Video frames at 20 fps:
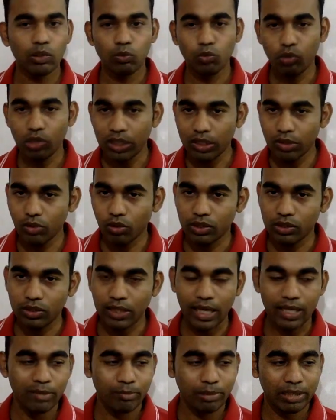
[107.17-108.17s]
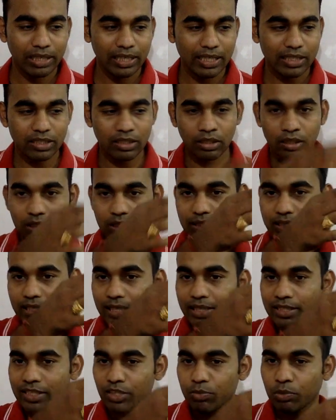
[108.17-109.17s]
We'll go to that, but let's
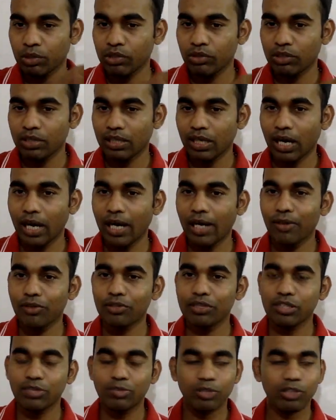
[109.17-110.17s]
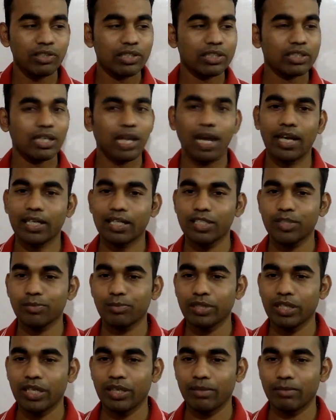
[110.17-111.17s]
understand this particular how this particular stack is
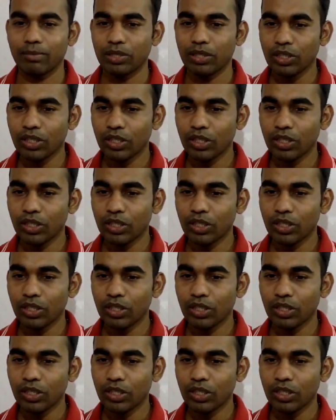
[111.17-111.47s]
behaved.